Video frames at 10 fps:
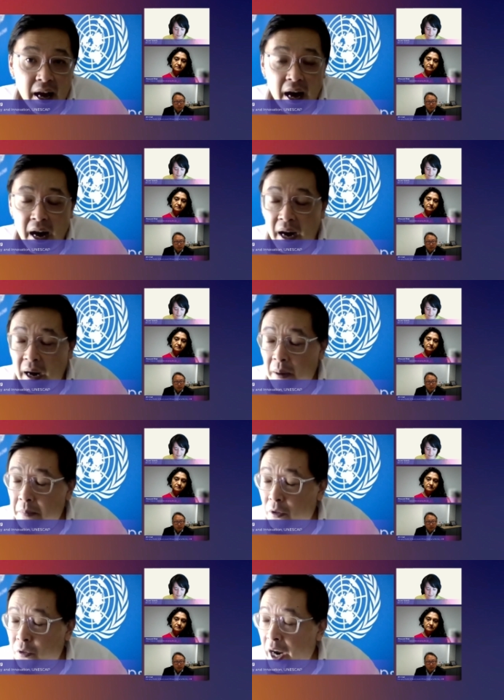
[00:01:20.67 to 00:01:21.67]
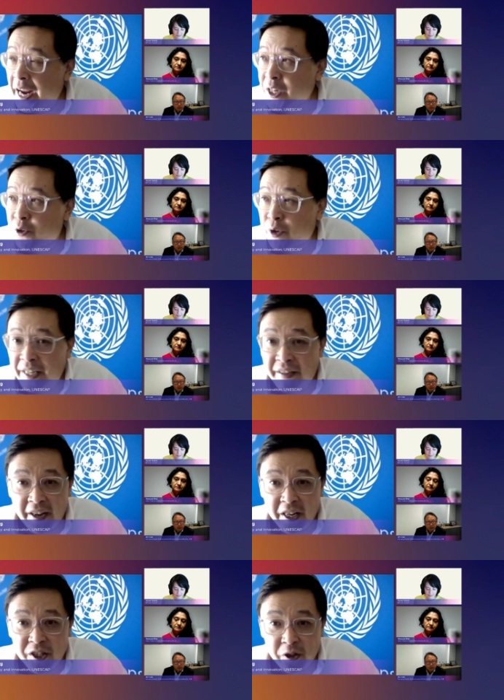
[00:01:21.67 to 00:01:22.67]
not hindering
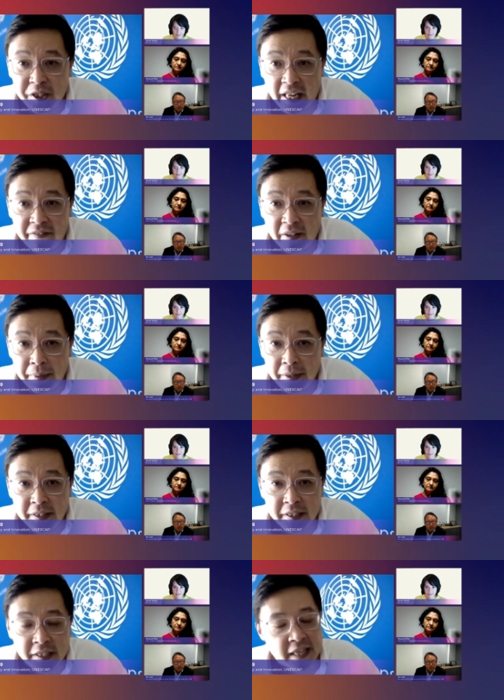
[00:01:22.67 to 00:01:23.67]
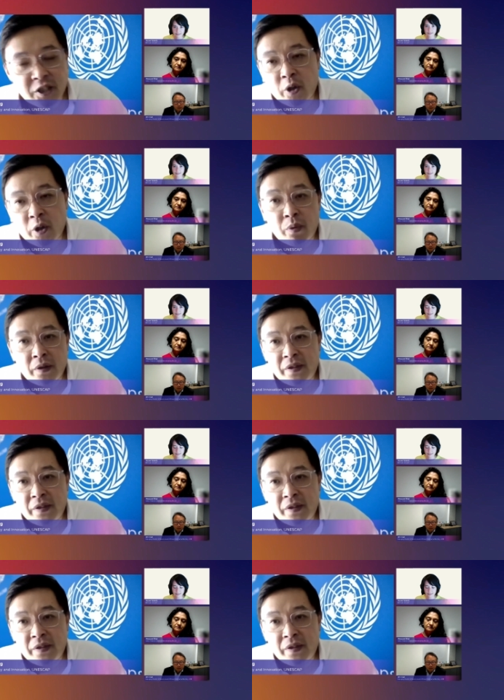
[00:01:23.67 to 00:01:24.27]
innovation or stifling business, because that's not